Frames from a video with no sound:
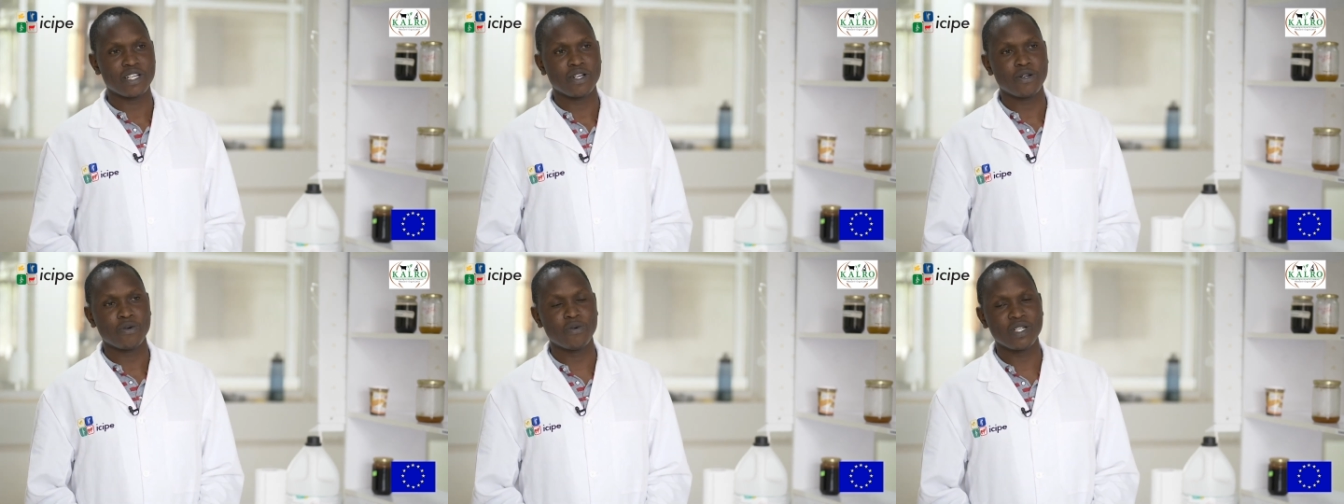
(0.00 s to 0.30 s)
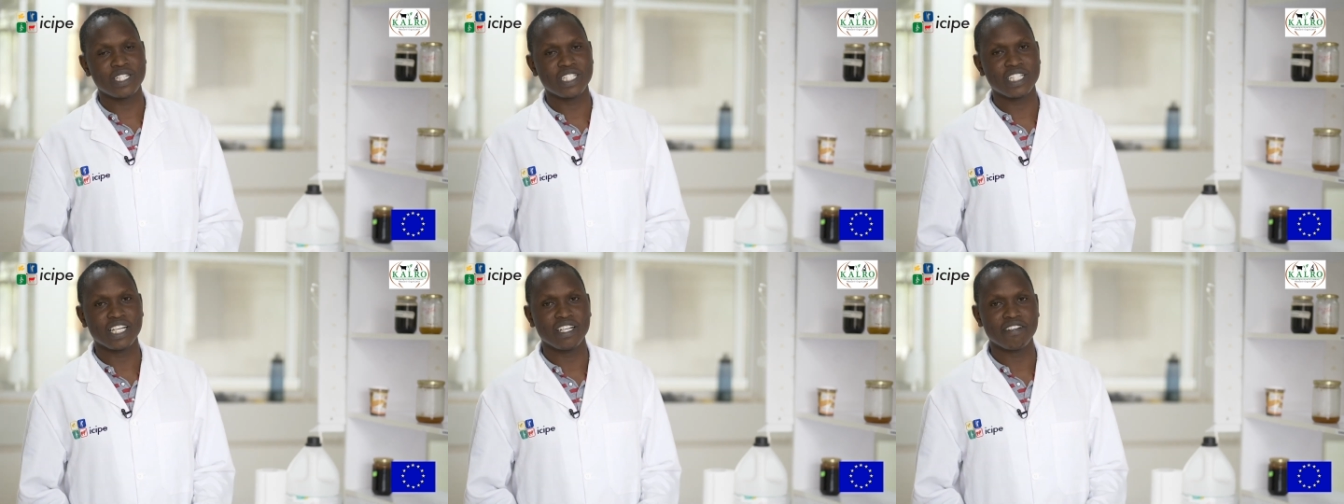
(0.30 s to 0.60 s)

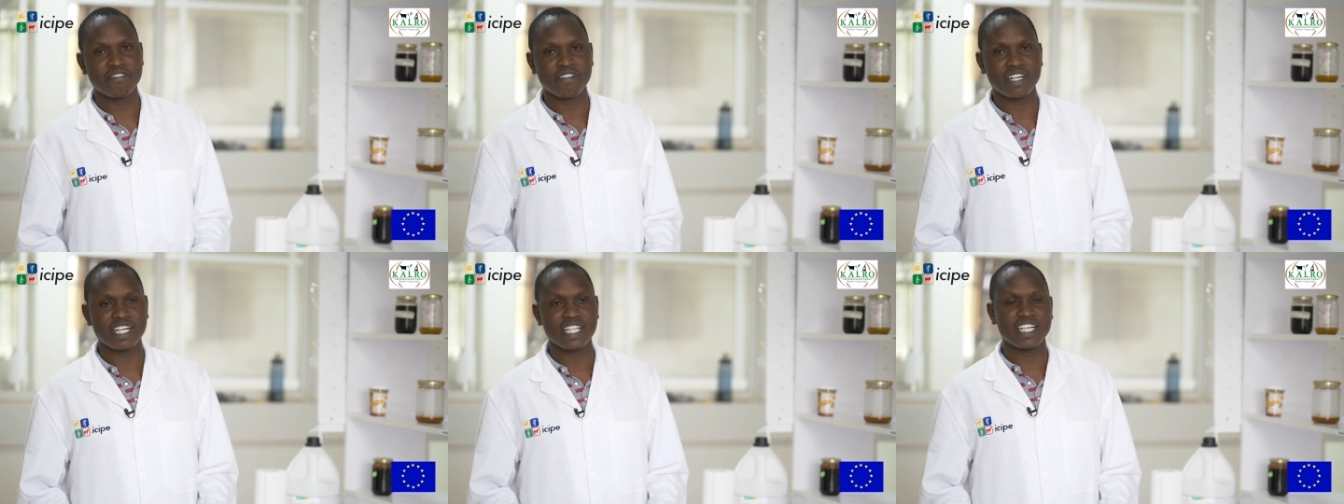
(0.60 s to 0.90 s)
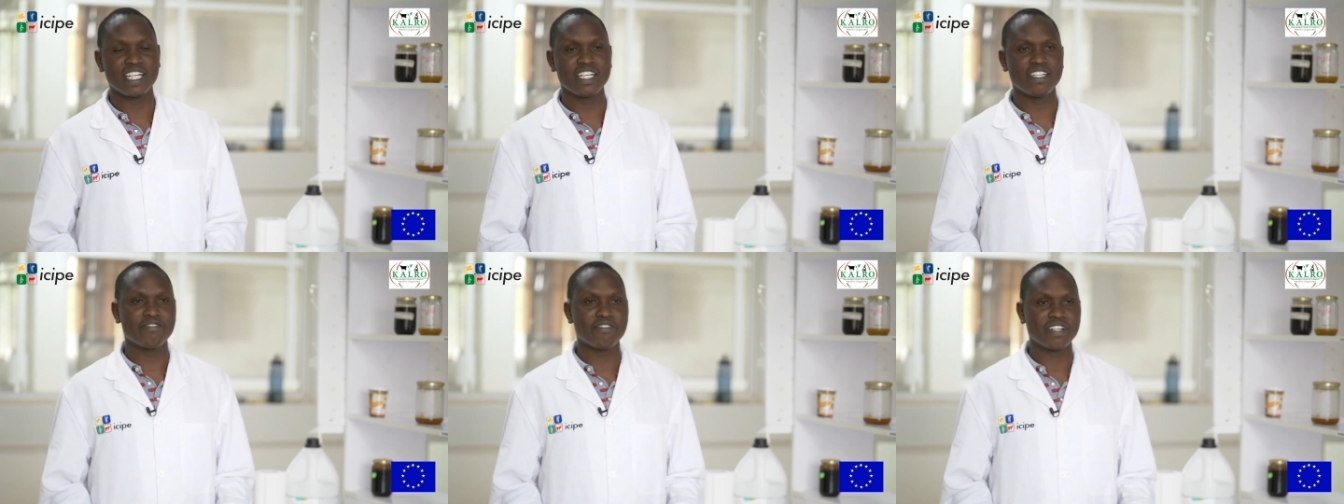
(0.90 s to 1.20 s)
which infer the
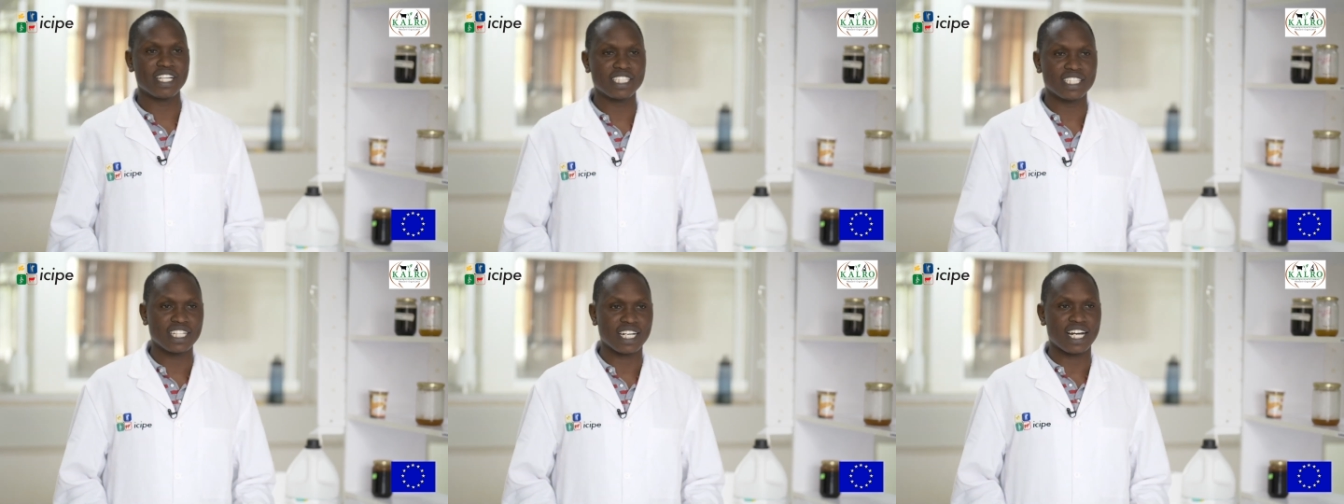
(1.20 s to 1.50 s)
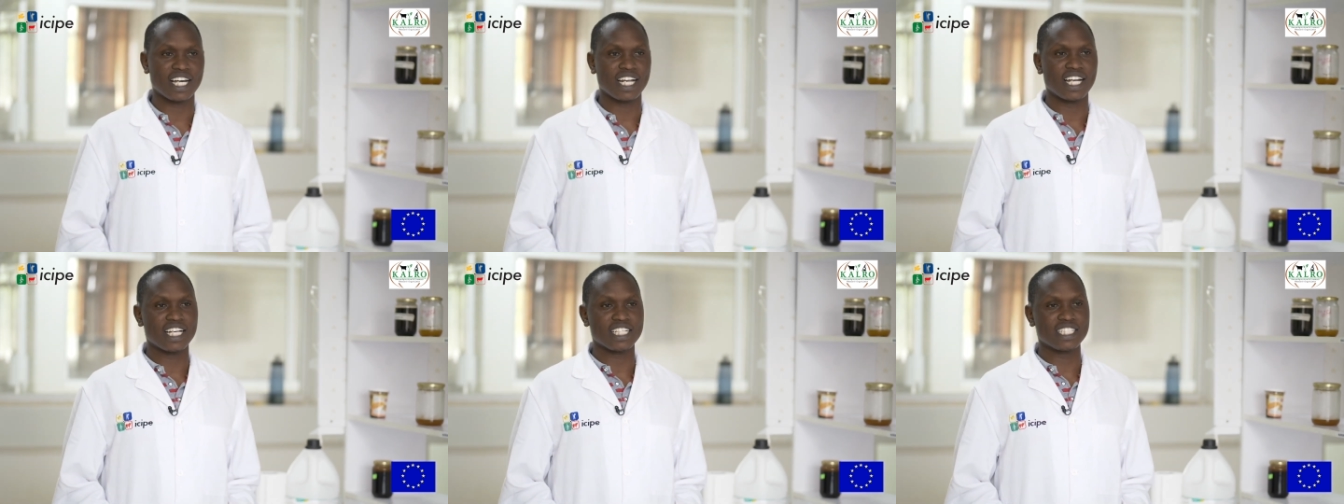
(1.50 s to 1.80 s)
different
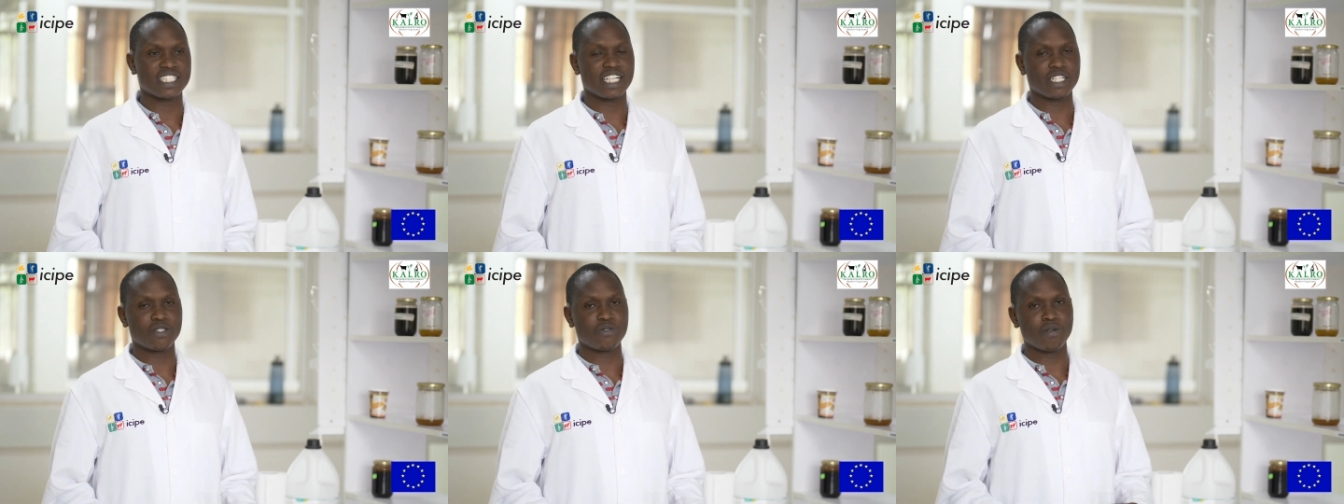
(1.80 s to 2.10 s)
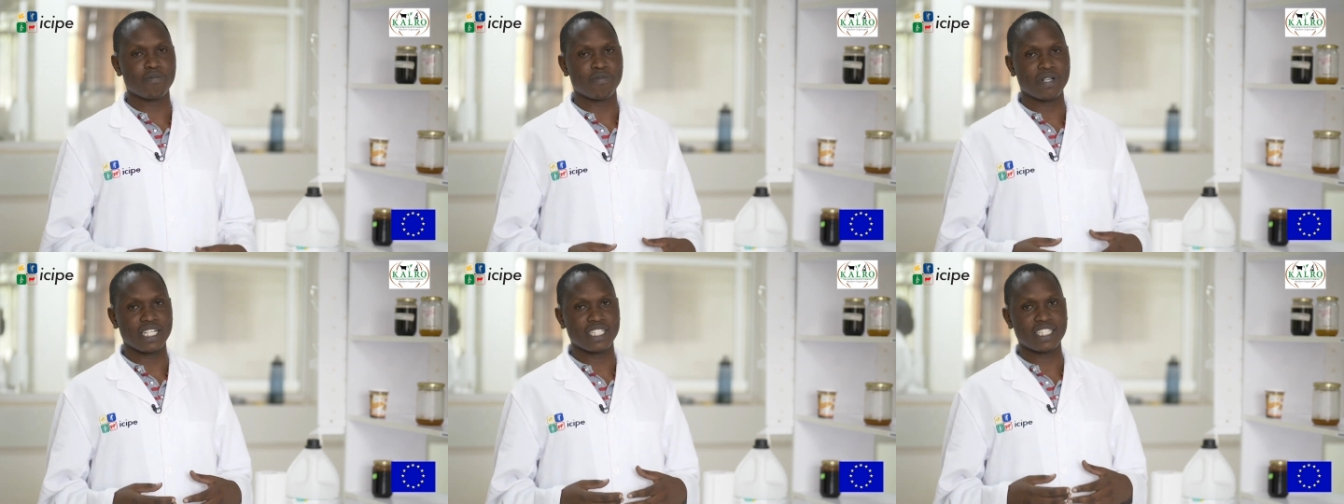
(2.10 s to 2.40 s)
colors that we
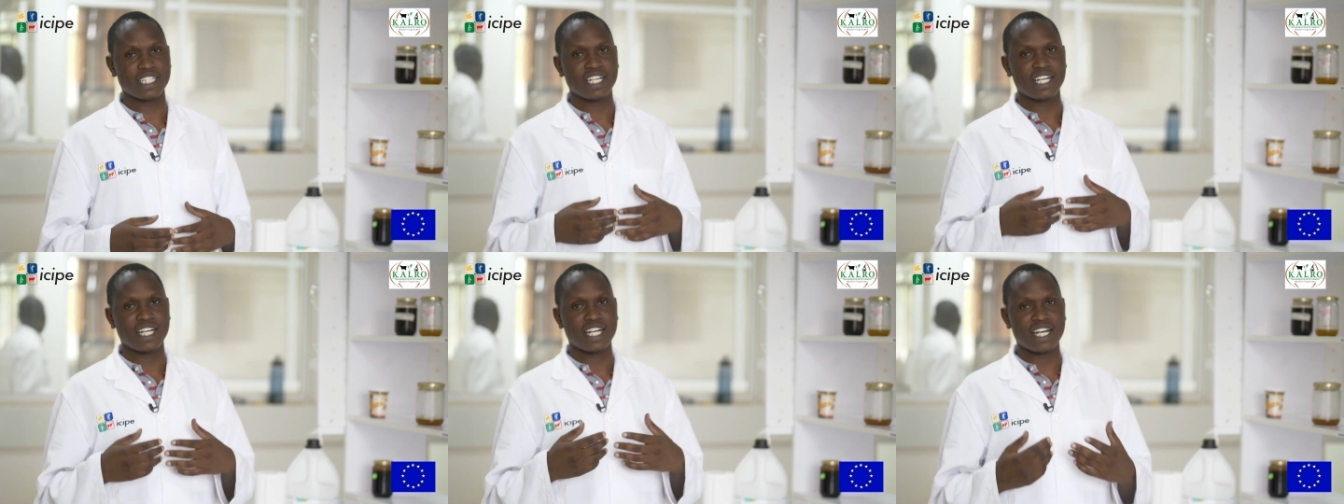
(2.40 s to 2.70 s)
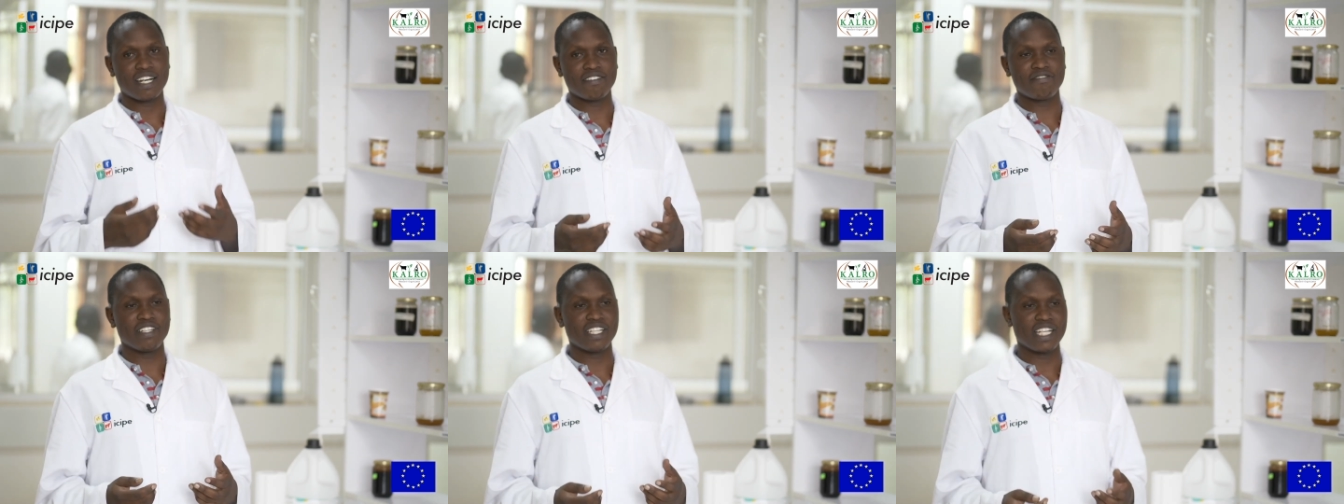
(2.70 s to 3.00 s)
might
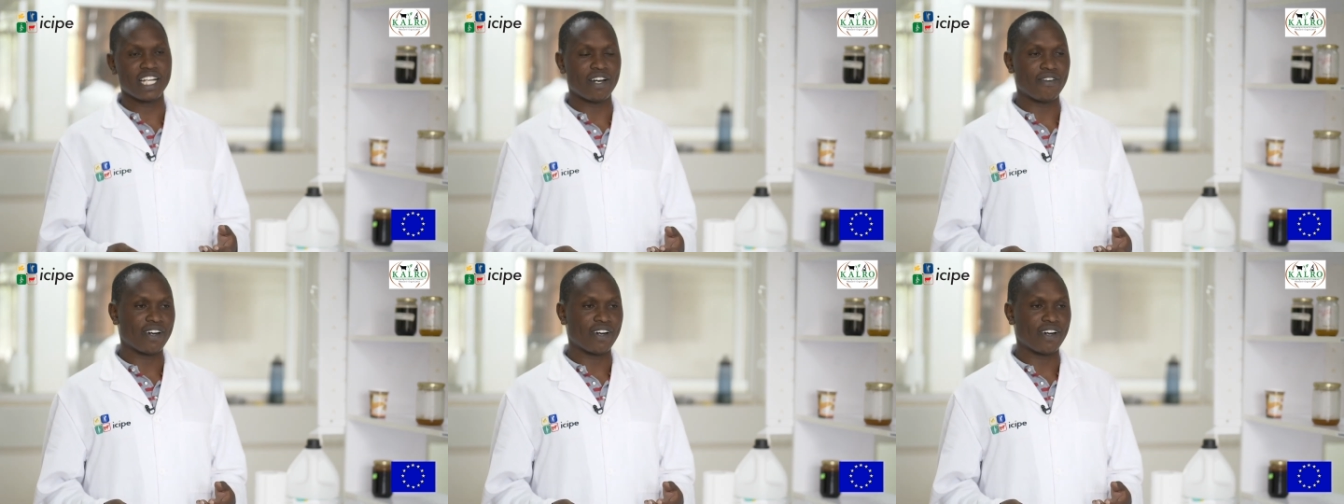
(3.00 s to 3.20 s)
have in our